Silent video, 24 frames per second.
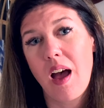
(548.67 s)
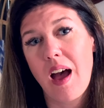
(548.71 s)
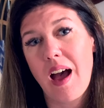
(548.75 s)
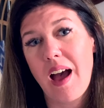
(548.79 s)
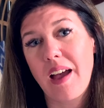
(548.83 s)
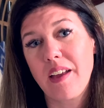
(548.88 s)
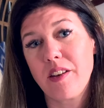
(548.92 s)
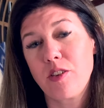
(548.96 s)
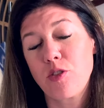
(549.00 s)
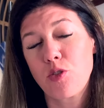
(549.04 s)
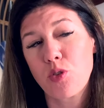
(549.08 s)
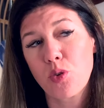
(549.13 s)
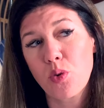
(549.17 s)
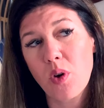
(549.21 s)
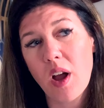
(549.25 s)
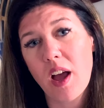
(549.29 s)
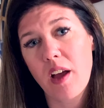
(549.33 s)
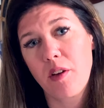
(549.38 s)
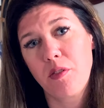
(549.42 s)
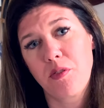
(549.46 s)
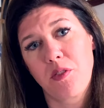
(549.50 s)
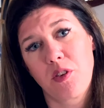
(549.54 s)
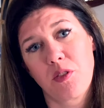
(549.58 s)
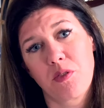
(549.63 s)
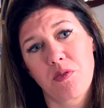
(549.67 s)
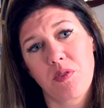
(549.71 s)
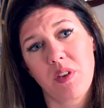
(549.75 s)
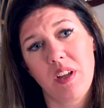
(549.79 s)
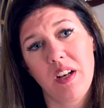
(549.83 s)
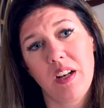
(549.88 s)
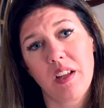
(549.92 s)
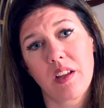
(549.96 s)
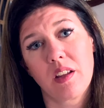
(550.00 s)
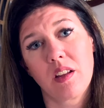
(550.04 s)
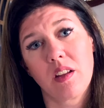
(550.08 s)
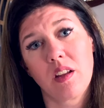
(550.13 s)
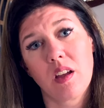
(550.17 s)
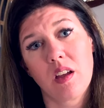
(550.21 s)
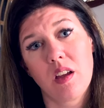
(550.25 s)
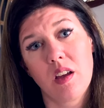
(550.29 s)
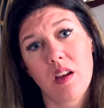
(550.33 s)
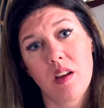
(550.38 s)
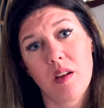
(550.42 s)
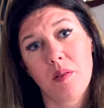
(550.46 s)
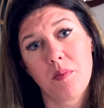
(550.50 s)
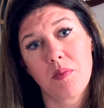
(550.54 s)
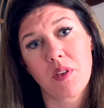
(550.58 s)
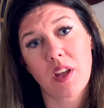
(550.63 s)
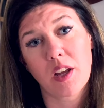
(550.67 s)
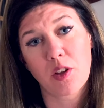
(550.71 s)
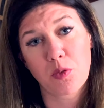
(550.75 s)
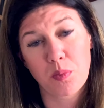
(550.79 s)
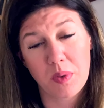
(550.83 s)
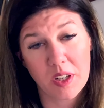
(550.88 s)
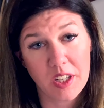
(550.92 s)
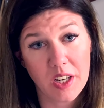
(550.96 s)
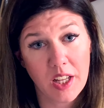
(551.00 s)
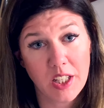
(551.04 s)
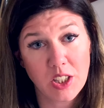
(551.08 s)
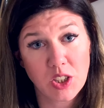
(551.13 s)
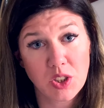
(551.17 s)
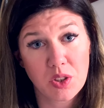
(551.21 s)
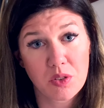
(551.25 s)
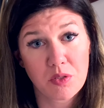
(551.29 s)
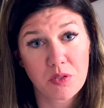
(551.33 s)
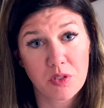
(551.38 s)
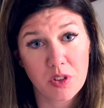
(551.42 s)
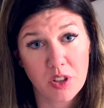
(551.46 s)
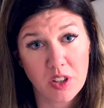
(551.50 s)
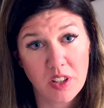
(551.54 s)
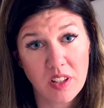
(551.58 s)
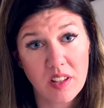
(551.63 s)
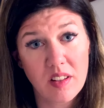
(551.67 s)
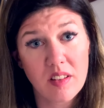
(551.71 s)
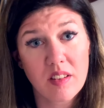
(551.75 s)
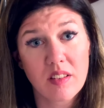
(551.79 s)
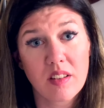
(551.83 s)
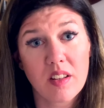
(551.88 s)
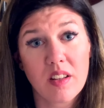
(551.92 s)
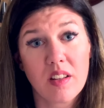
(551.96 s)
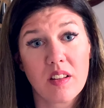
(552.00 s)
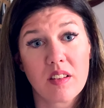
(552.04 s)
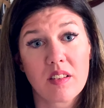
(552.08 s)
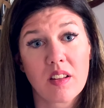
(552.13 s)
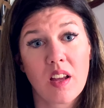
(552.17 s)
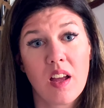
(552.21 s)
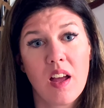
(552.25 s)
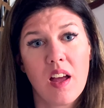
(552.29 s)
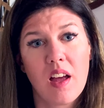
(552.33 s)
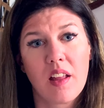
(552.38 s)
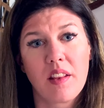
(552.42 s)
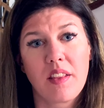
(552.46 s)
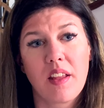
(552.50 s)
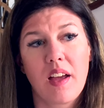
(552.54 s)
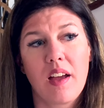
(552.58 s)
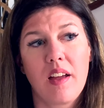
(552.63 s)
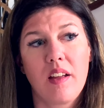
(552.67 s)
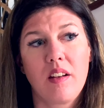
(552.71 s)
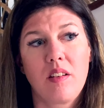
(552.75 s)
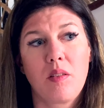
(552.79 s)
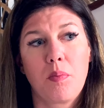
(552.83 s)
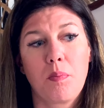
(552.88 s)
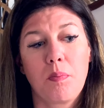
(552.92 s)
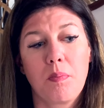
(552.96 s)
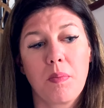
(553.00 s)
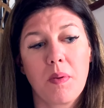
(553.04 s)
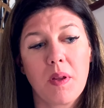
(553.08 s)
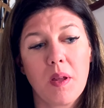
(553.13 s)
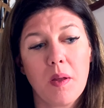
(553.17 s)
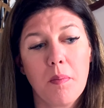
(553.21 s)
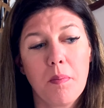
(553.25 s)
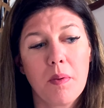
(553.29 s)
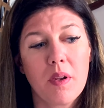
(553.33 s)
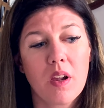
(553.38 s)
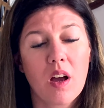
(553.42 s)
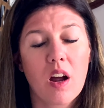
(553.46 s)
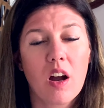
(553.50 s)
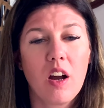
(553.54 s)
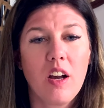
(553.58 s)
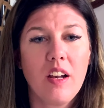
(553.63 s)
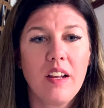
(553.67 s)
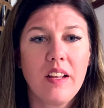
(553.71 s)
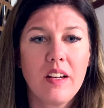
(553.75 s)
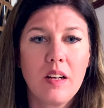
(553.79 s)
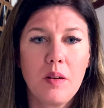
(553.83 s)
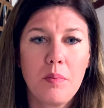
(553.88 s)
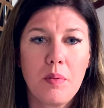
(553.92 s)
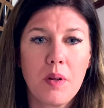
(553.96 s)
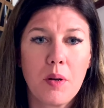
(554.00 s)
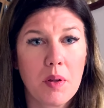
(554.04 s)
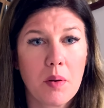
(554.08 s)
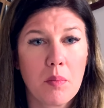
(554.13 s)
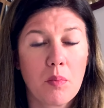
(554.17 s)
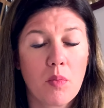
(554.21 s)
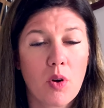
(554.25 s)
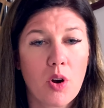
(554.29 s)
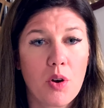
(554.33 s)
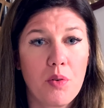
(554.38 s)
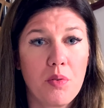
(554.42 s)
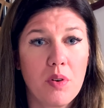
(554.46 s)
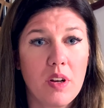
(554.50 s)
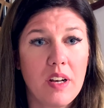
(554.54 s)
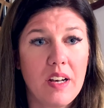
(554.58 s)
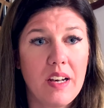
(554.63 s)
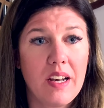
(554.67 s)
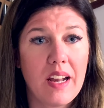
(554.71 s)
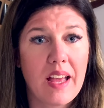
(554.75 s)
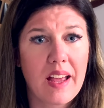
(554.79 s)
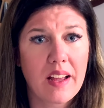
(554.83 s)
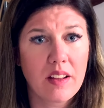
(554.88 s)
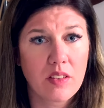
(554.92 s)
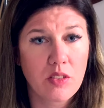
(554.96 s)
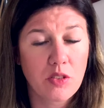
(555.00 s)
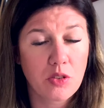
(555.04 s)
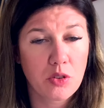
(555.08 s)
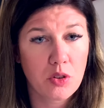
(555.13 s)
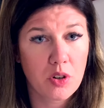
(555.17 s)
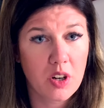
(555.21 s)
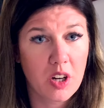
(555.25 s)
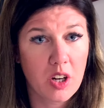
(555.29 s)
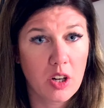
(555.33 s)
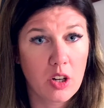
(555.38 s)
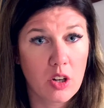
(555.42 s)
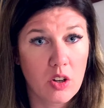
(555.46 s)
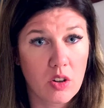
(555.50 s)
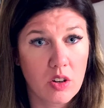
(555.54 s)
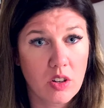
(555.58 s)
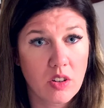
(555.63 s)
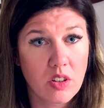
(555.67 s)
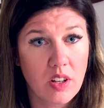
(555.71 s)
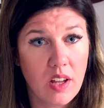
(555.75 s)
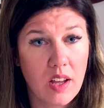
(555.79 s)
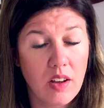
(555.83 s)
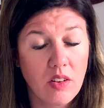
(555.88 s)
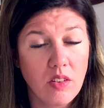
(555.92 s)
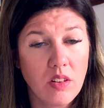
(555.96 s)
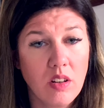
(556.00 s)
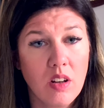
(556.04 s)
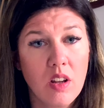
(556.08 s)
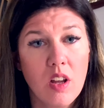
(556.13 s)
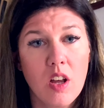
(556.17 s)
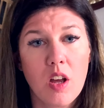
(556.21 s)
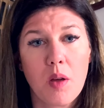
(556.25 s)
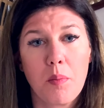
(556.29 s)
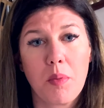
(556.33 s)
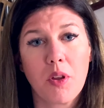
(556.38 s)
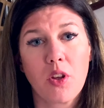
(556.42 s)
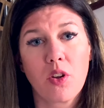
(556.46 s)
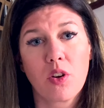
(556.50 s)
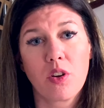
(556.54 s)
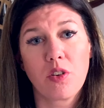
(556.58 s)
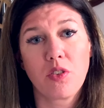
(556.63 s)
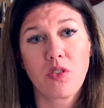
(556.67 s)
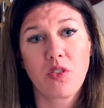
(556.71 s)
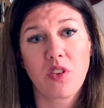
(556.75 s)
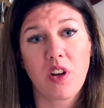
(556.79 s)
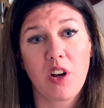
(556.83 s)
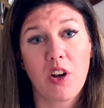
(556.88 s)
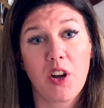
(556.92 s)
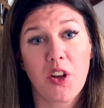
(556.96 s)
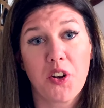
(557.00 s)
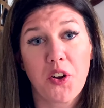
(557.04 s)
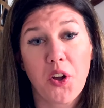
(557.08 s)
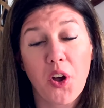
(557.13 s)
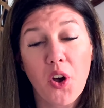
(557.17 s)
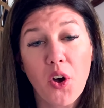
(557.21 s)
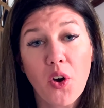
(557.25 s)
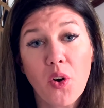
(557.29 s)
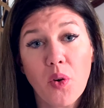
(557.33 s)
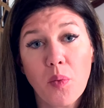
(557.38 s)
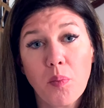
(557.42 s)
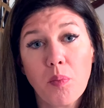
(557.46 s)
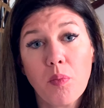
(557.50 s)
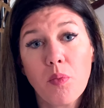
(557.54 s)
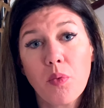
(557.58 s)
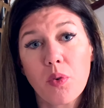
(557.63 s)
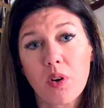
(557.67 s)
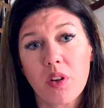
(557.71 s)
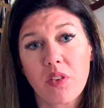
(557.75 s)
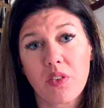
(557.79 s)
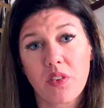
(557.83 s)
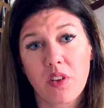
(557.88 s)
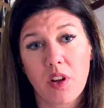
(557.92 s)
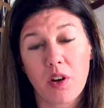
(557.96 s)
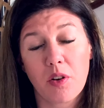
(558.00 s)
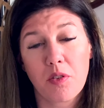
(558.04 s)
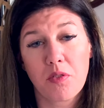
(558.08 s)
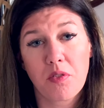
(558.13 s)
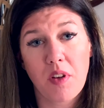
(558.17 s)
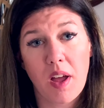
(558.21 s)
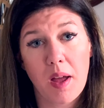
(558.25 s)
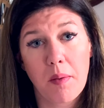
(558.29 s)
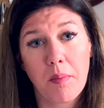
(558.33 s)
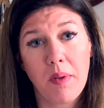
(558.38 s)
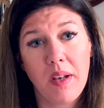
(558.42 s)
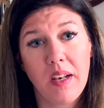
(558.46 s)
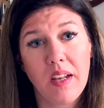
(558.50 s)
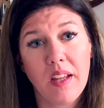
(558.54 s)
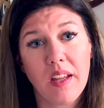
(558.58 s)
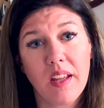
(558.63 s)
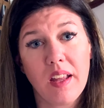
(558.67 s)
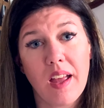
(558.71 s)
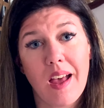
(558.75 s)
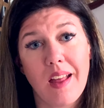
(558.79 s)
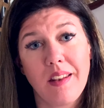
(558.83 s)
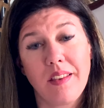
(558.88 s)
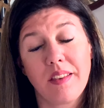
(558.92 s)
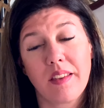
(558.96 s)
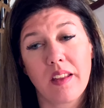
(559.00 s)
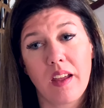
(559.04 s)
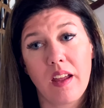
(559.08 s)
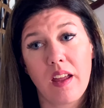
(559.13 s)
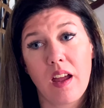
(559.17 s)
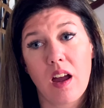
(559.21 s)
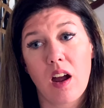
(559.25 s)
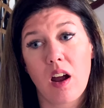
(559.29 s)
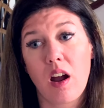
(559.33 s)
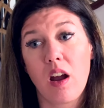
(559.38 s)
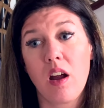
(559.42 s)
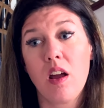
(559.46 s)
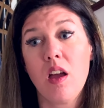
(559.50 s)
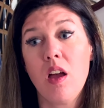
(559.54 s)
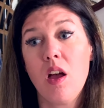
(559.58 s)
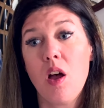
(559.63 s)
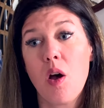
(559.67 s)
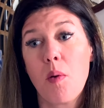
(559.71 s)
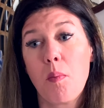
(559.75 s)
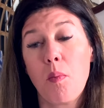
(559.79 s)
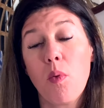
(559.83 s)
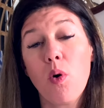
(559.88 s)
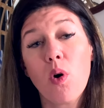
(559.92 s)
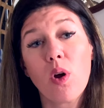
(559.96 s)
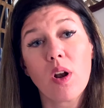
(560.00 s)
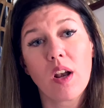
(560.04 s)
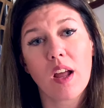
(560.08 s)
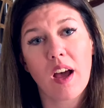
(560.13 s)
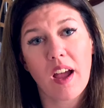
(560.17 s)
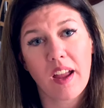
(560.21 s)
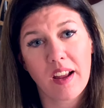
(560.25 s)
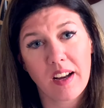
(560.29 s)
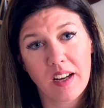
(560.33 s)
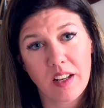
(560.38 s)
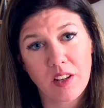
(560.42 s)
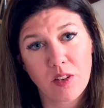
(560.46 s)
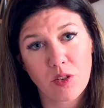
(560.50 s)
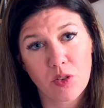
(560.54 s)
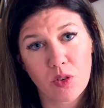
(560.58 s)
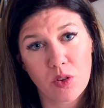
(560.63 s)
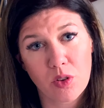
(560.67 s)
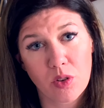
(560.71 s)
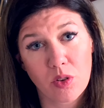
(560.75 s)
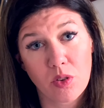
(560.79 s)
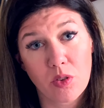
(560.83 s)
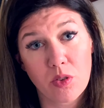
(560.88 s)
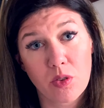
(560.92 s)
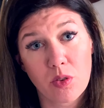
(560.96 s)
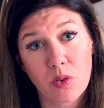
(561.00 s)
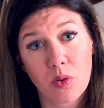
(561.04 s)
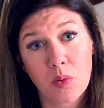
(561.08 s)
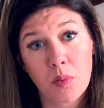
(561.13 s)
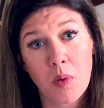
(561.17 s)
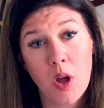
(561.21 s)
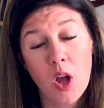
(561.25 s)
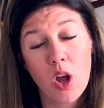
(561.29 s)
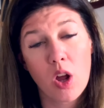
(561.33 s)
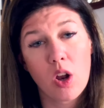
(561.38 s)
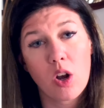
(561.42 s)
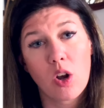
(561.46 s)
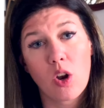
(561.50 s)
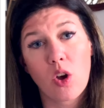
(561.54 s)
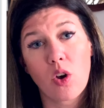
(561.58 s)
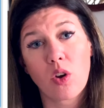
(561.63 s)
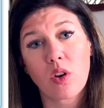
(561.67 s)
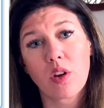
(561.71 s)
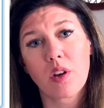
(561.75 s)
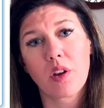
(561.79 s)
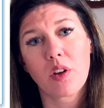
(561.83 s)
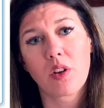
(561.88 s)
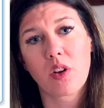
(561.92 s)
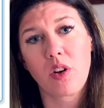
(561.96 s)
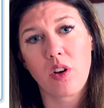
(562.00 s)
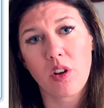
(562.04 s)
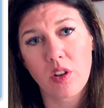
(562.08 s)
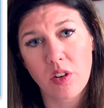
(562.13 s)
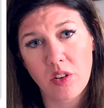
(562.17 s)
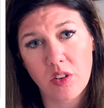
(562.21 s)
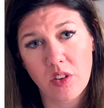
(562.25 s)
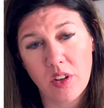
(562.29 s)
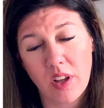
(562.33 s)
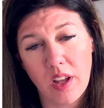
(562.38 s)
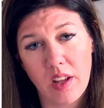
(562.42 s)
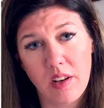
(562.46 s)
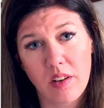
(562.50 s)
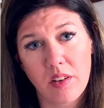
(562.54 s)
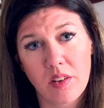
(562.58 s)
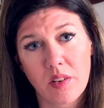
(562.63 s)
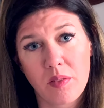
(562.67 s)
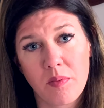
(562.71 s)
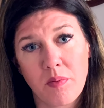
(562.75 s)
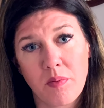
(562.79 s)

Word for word: I do have the feeling, um, the explanation for this is that people are a little bit more relaxed during lockdown because they're at home with their family and they are more likely to consume longer content.